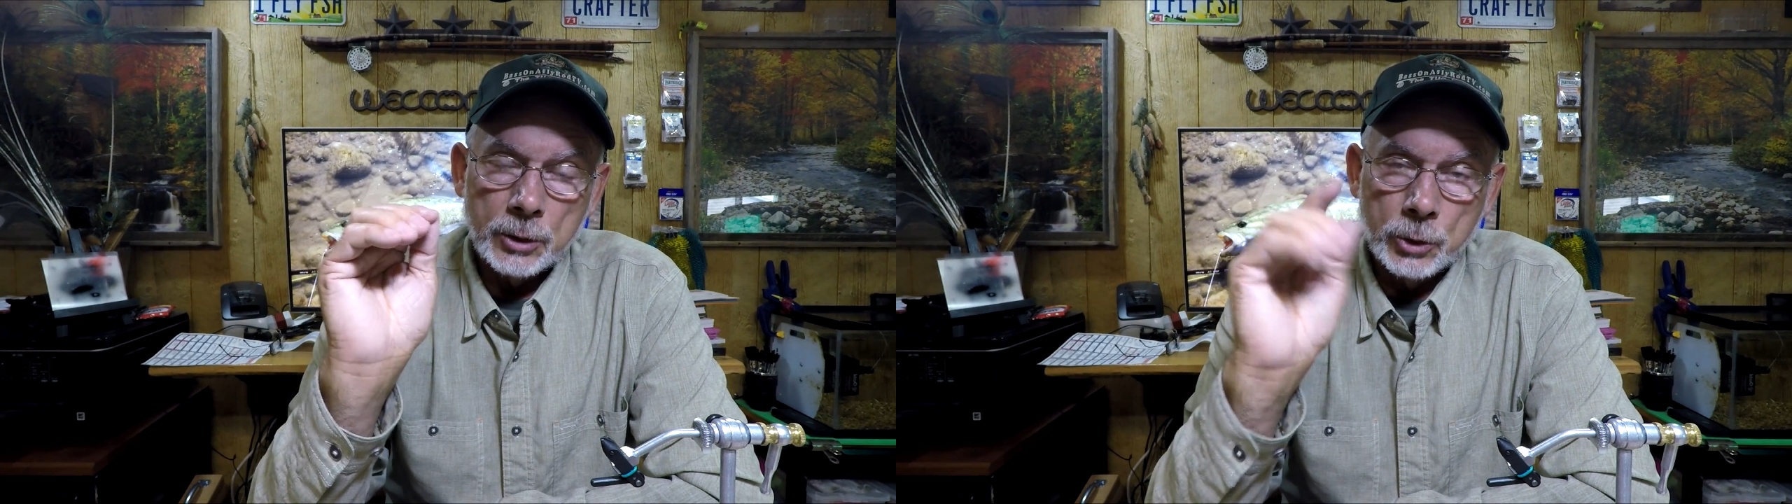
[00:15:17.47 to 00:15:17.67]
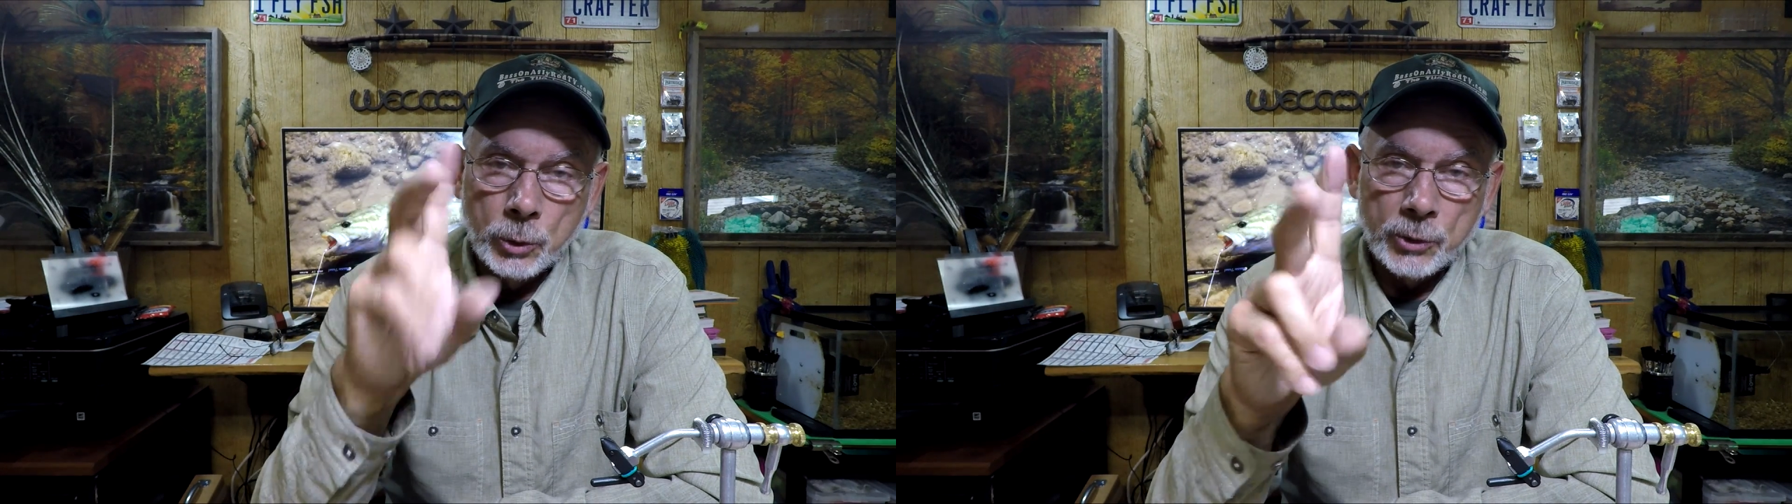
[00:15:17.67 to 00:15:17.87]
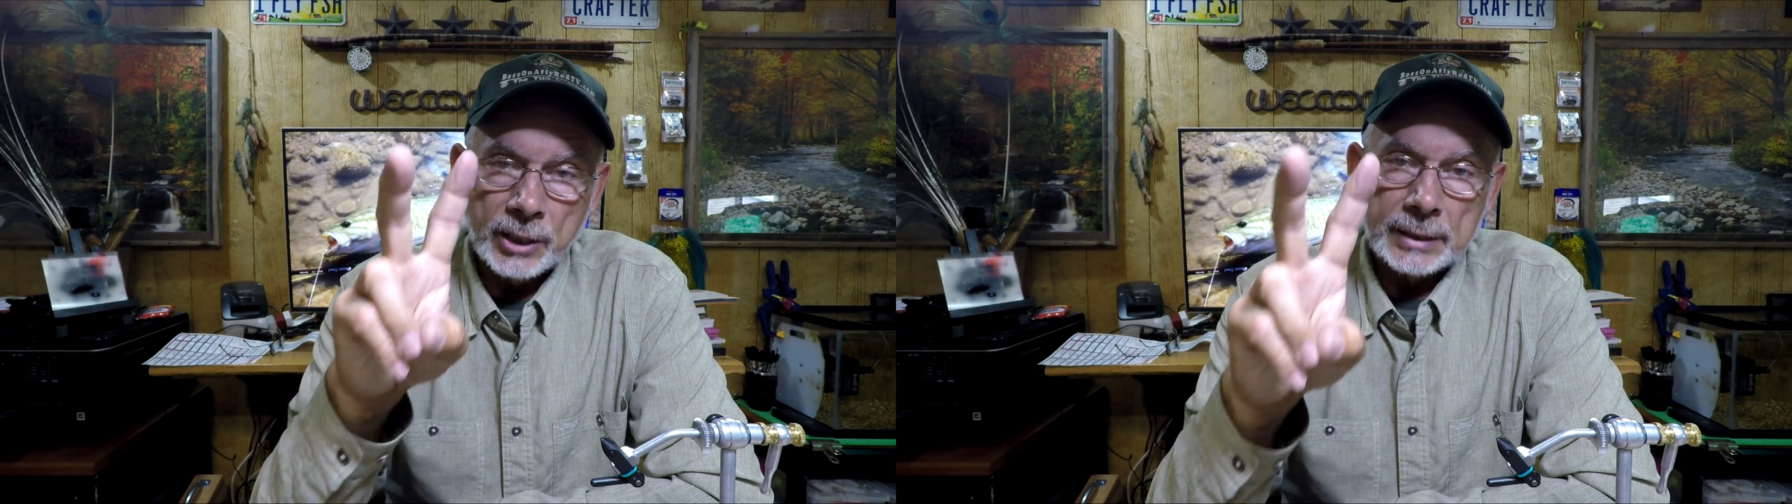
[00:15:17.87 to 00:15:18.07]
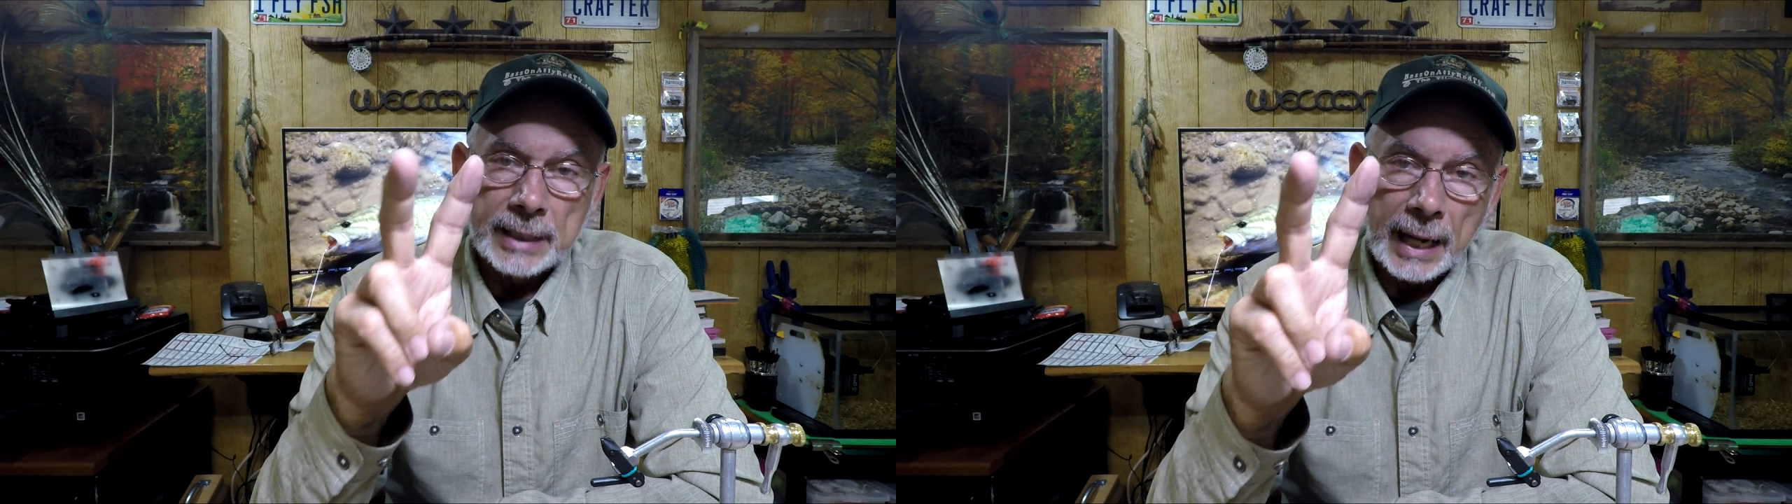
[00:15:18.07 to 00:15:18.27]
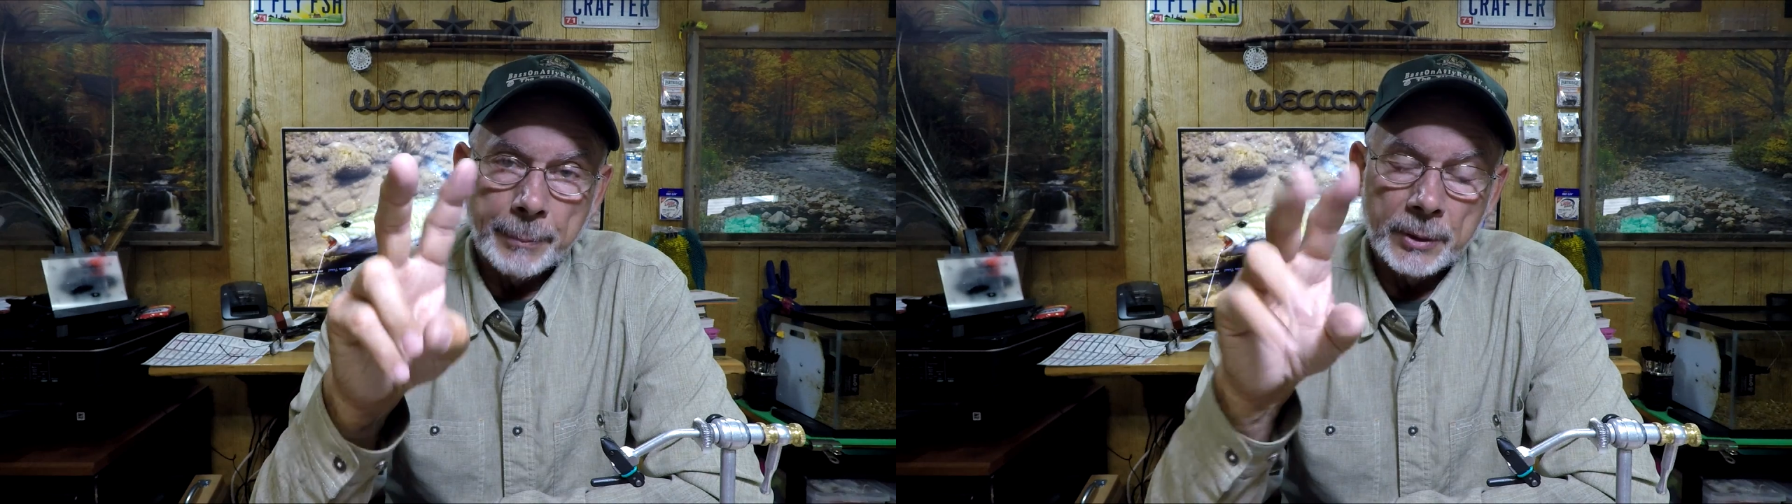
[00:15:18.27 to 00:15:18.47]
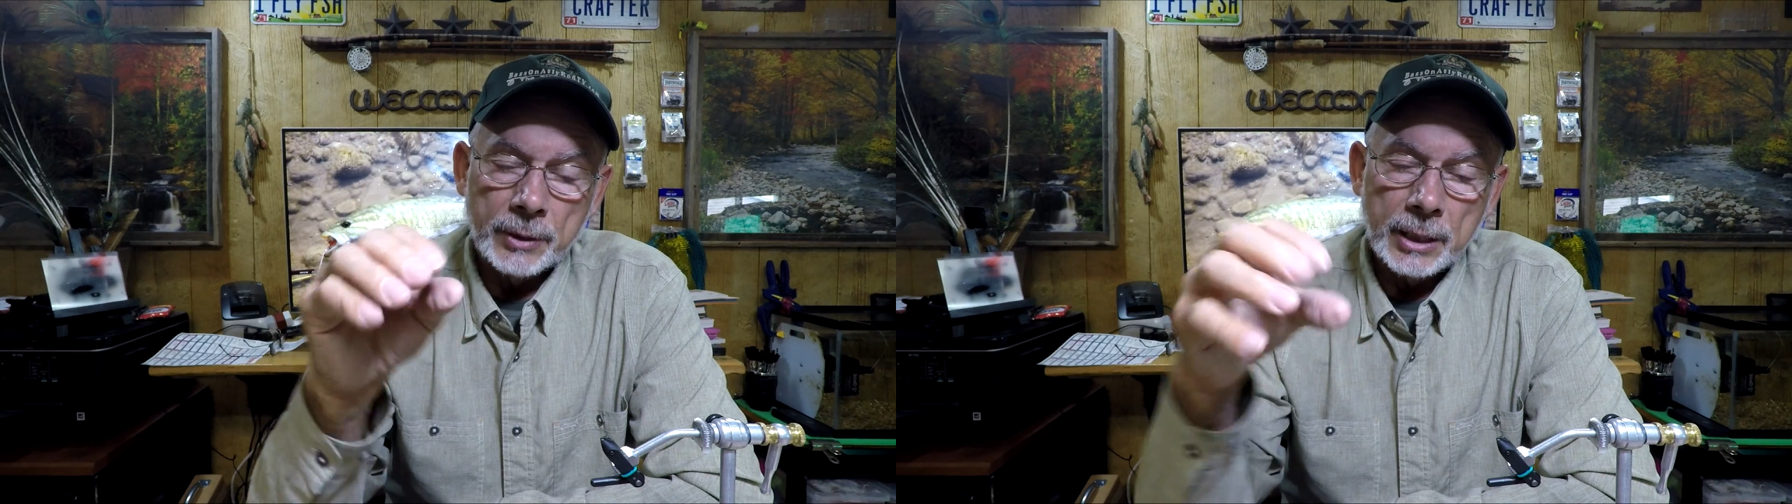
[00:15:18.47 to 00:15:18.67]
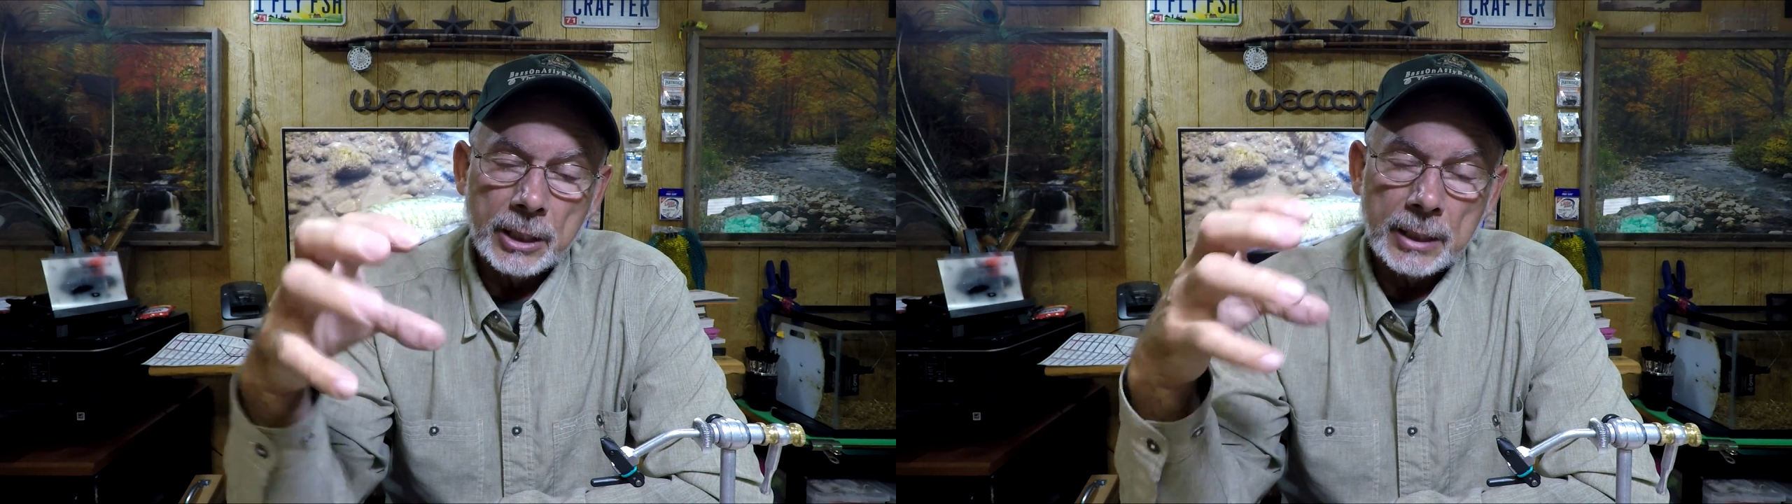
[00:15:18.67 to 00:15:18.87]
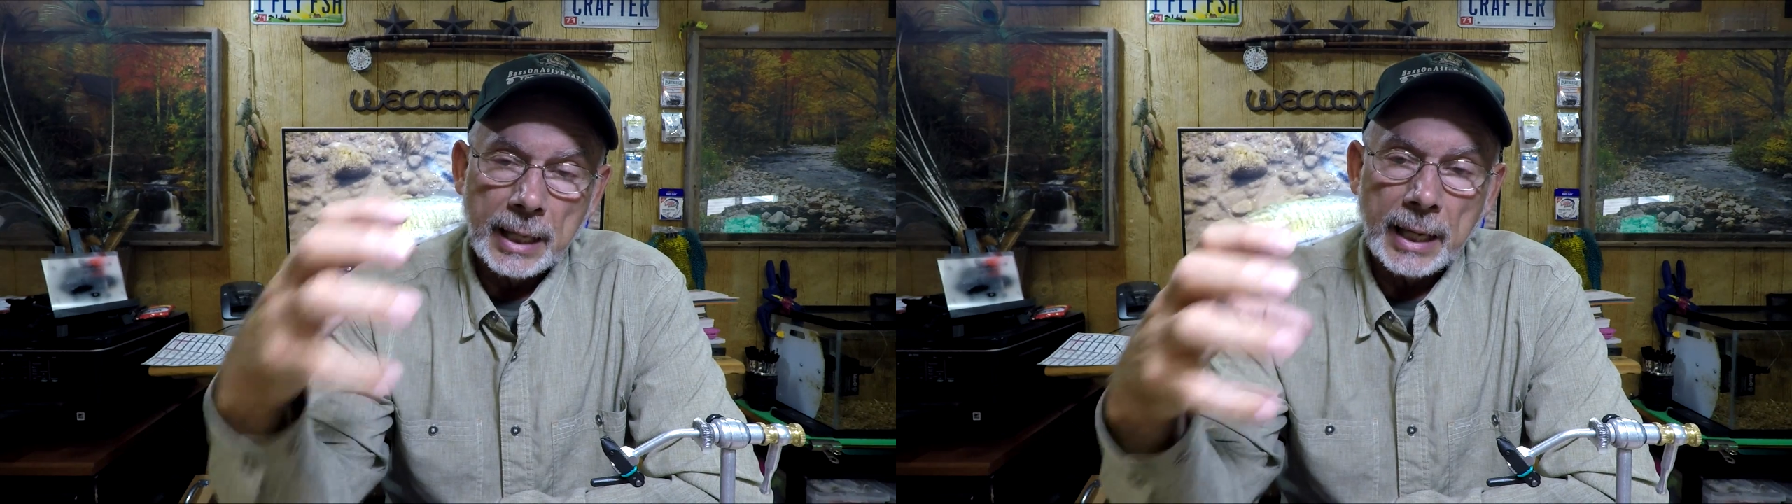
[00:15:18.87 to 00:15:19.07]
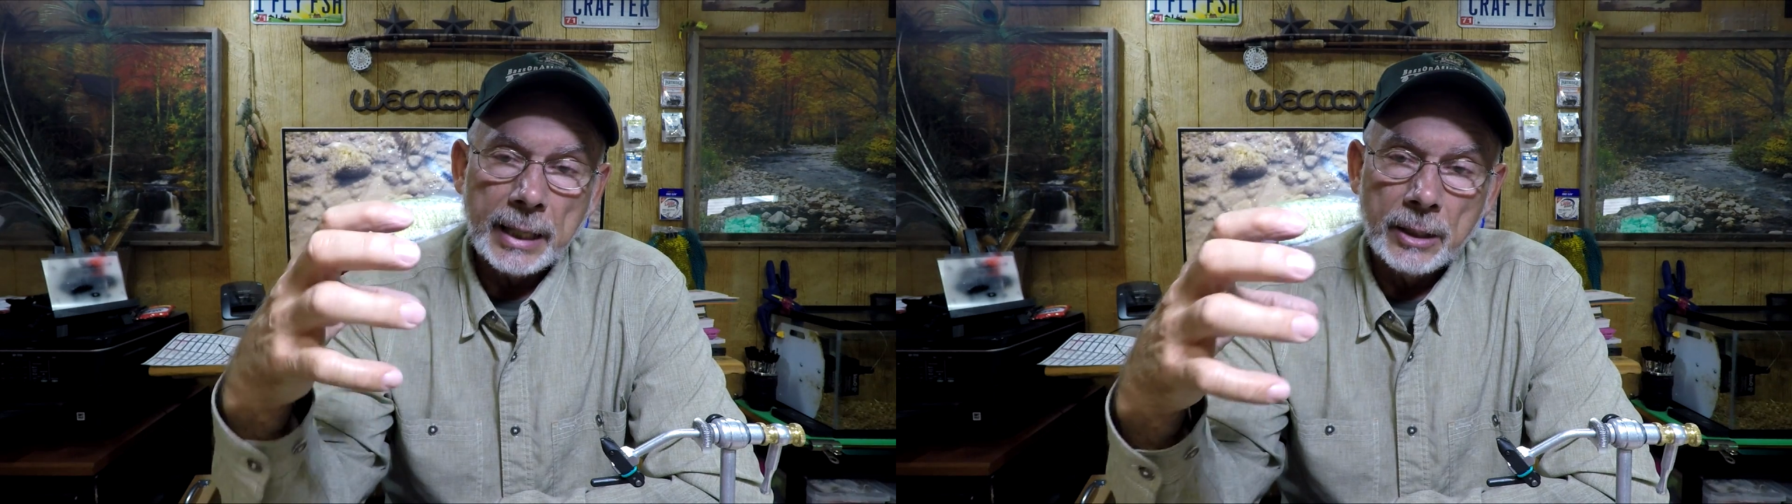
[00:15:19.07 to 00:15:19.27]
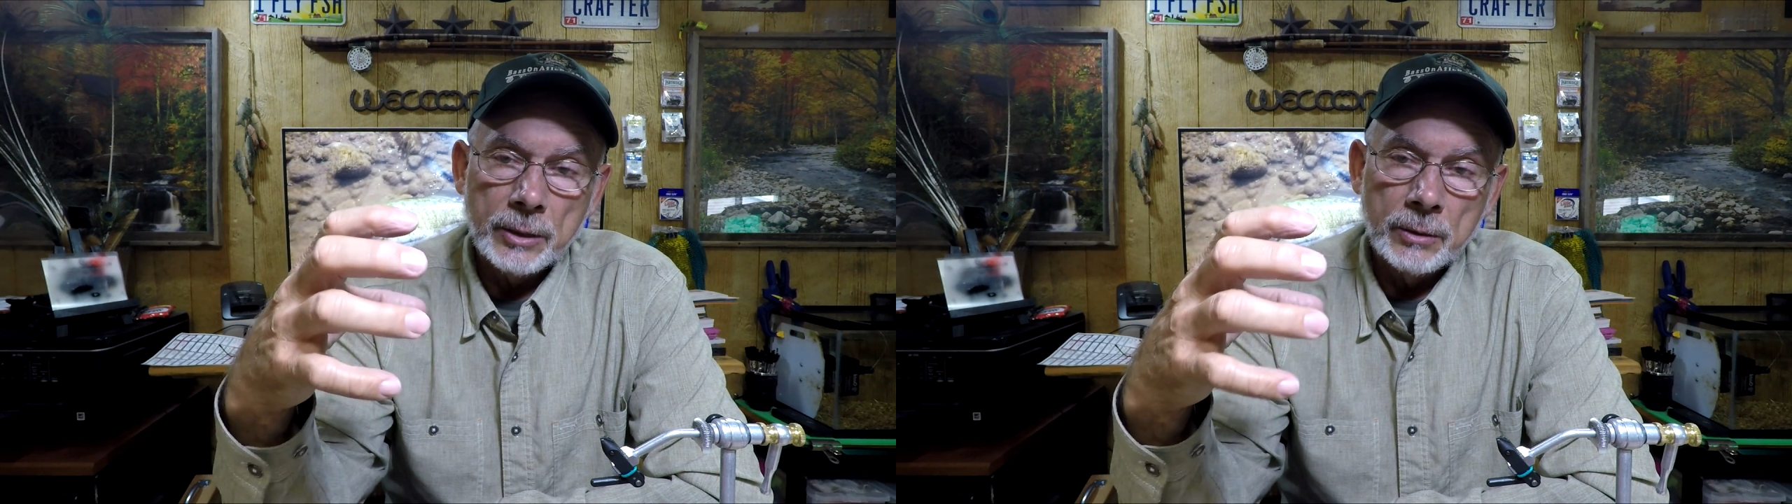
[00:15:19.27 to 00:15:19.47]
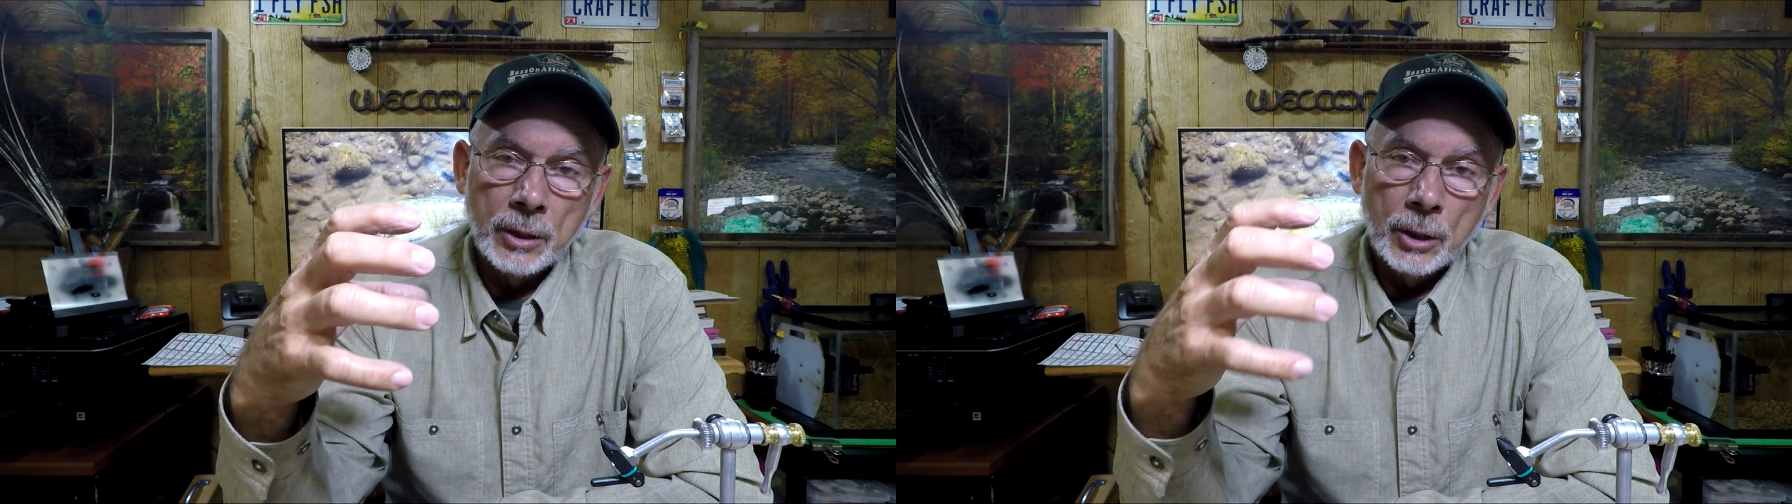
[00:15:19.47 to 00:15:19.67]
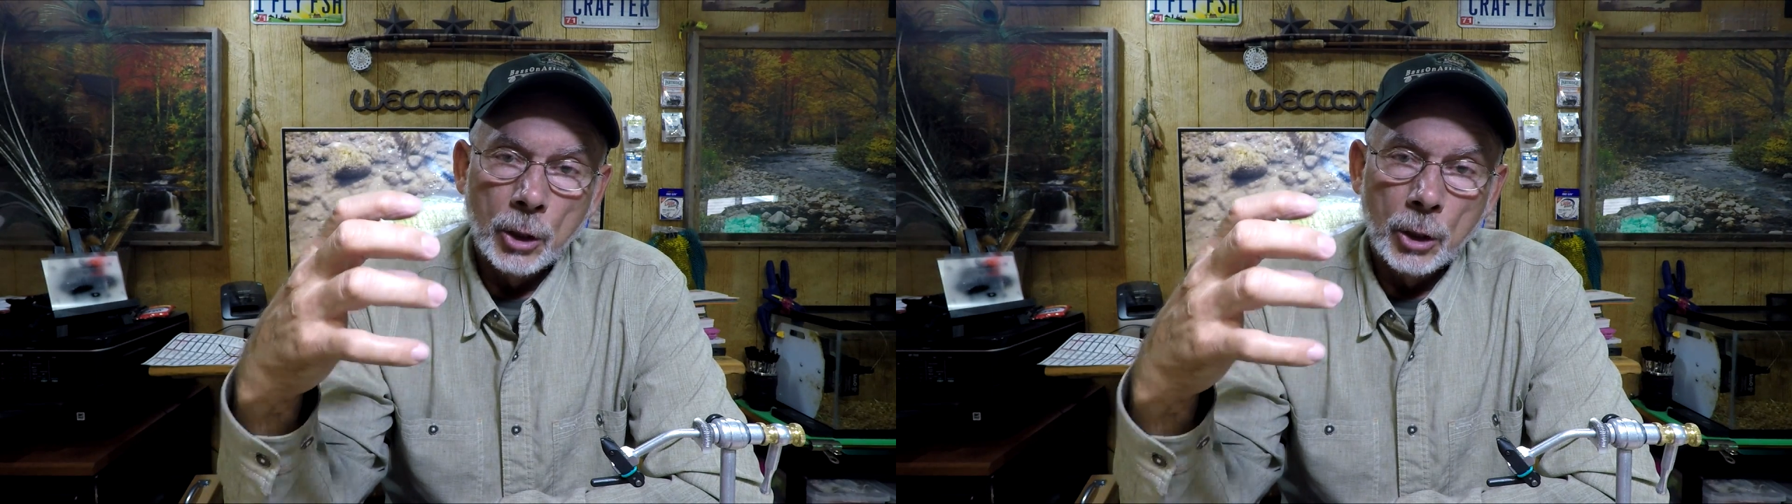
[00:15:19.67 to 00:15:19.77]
two things happen. The can